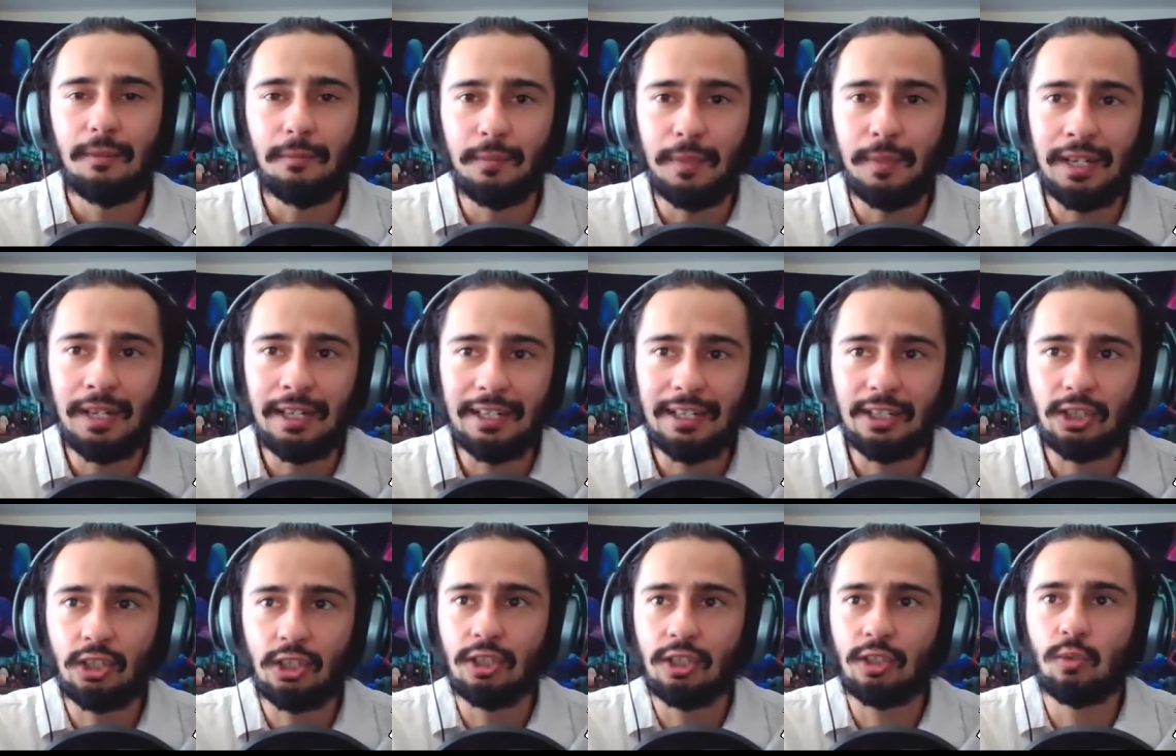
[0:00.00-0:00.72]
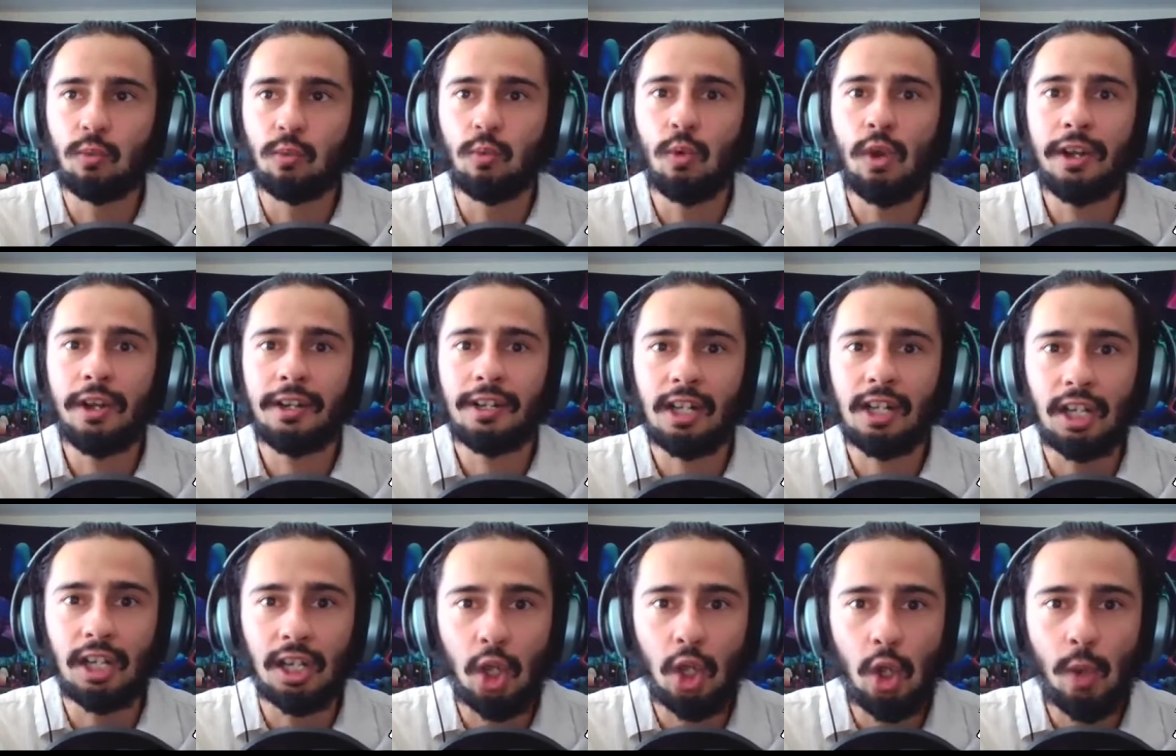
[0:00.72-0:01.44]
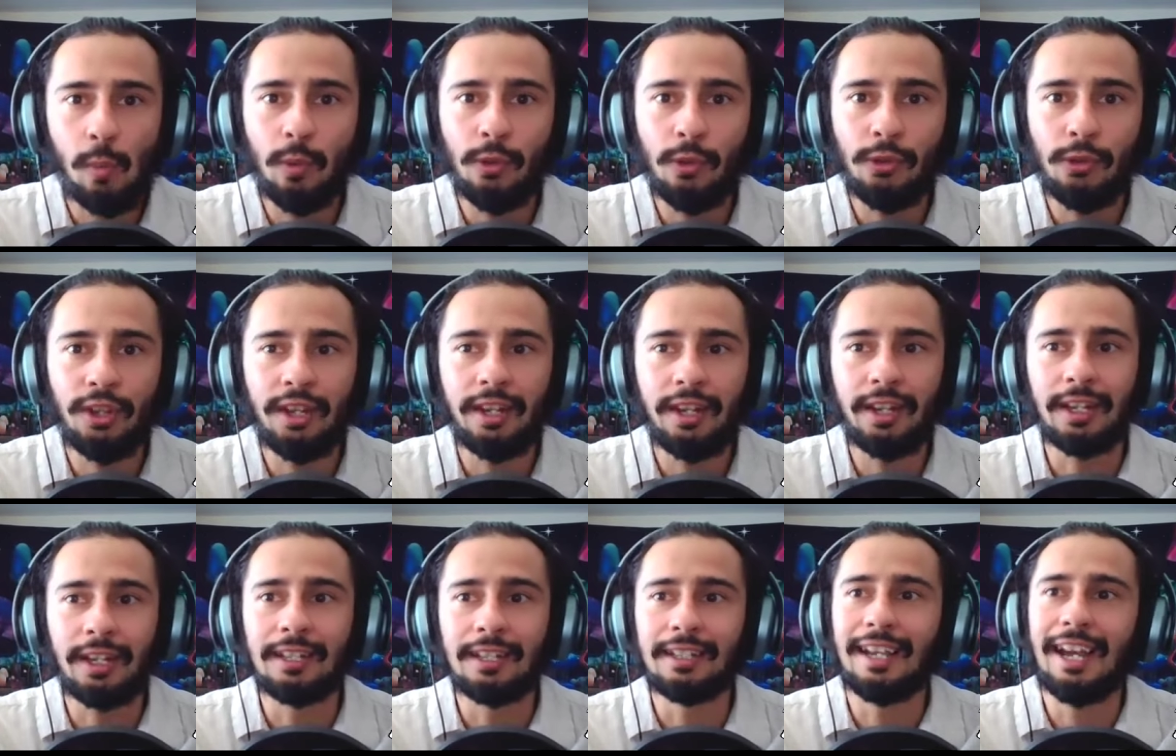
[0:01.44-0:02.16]
being this this one global
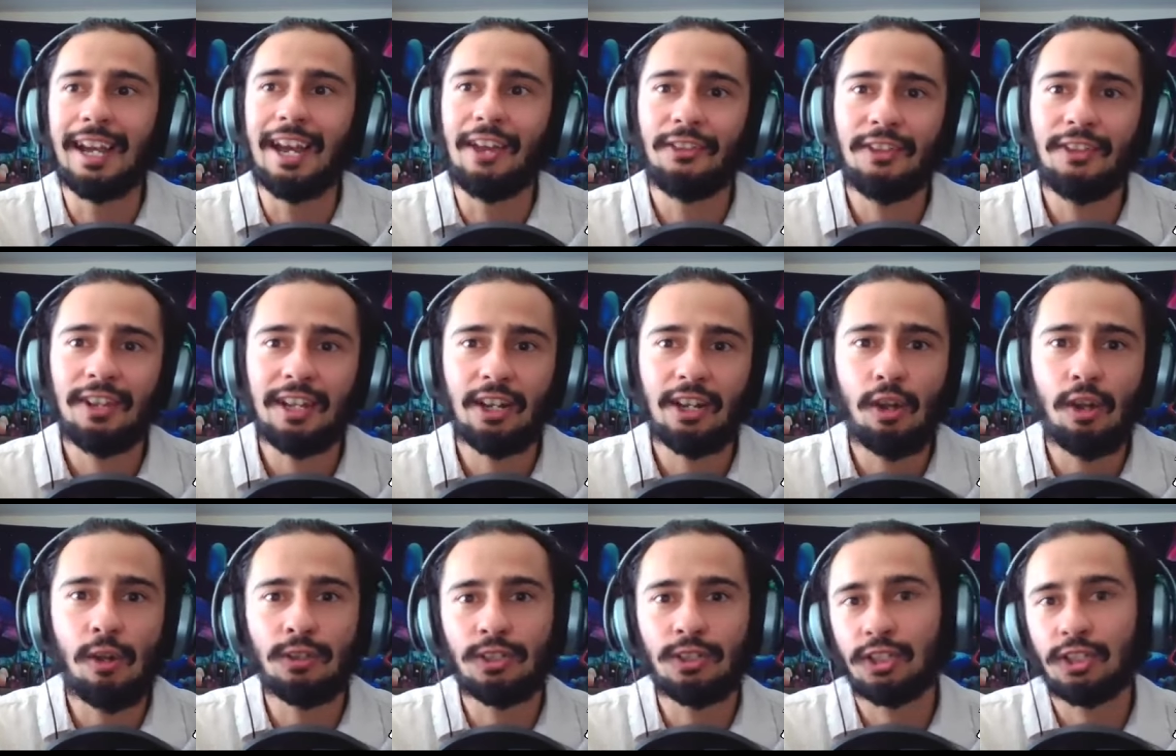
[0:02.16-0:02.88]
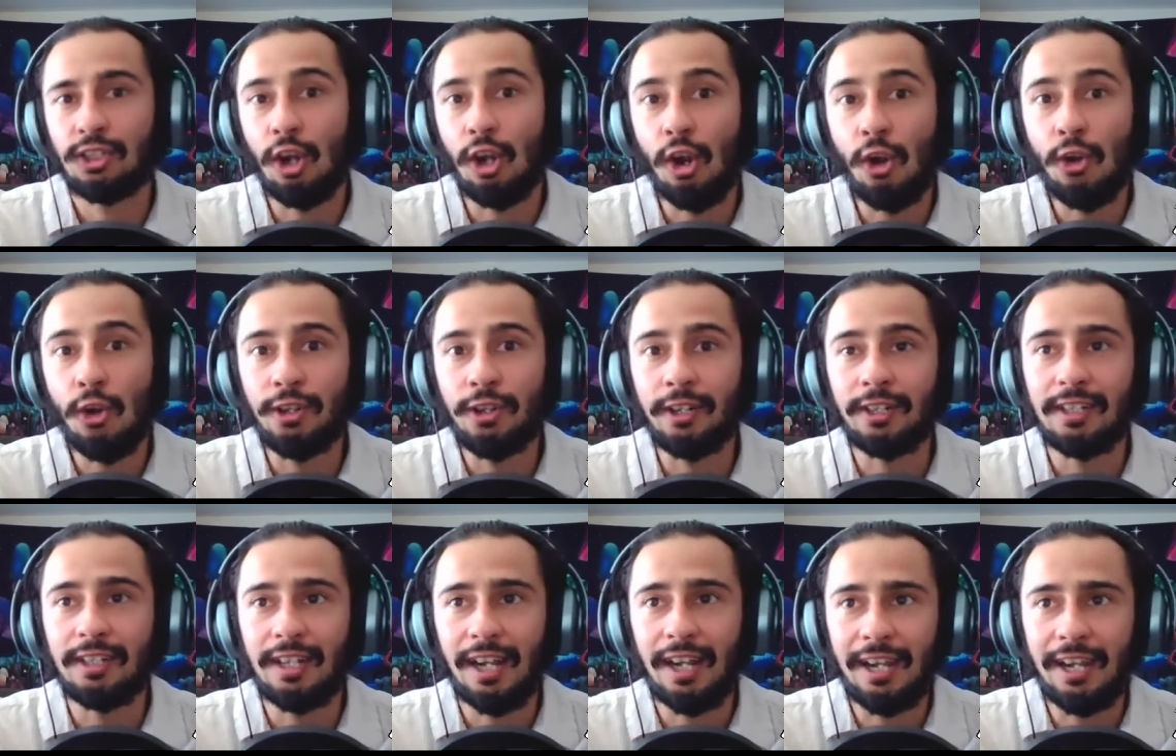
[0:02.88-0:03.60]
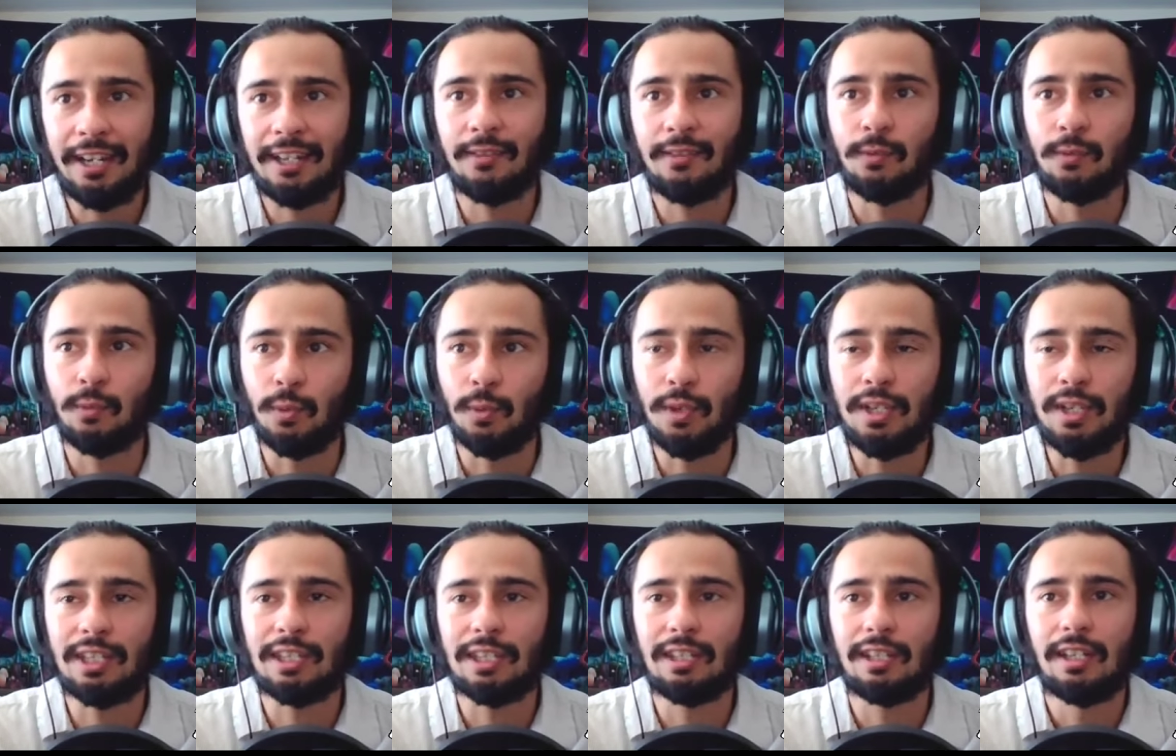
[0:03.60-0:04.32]
thing and i think it all started kind of
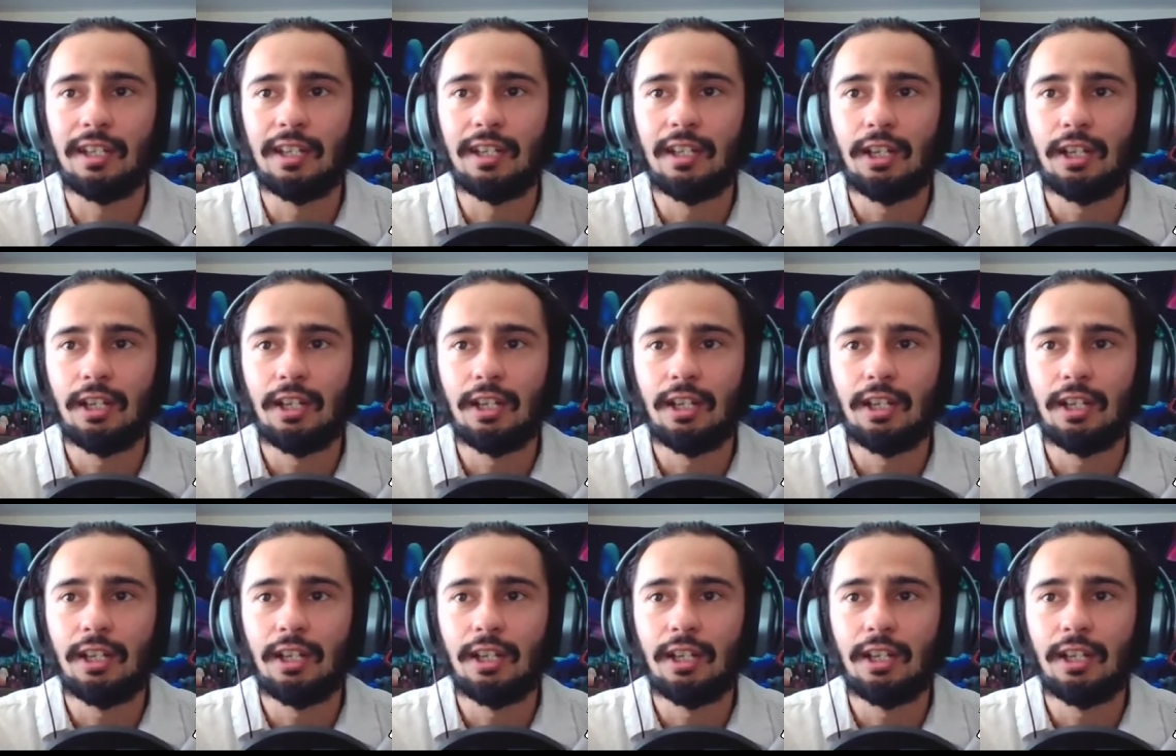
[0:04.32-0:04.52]
with